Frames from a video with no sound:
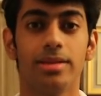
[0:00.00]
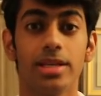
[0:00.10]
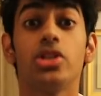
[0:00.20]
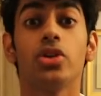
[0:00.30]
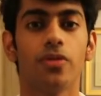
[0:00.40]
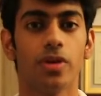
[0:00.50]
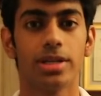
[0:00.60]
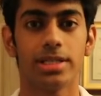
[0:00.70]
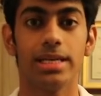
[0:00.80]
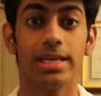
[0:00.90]
this
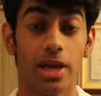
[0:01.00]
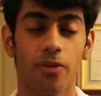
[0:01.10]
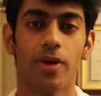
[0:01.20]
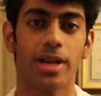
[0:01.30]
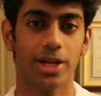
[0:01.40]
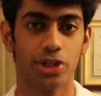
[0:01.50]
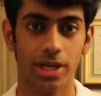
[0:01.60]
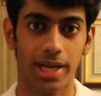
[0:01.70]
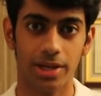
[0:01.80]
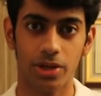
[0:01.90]
university gave
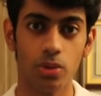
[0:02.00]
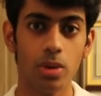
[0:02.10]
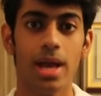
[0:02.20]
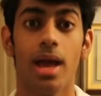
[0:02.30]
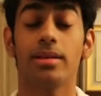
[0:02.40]
financial aid to.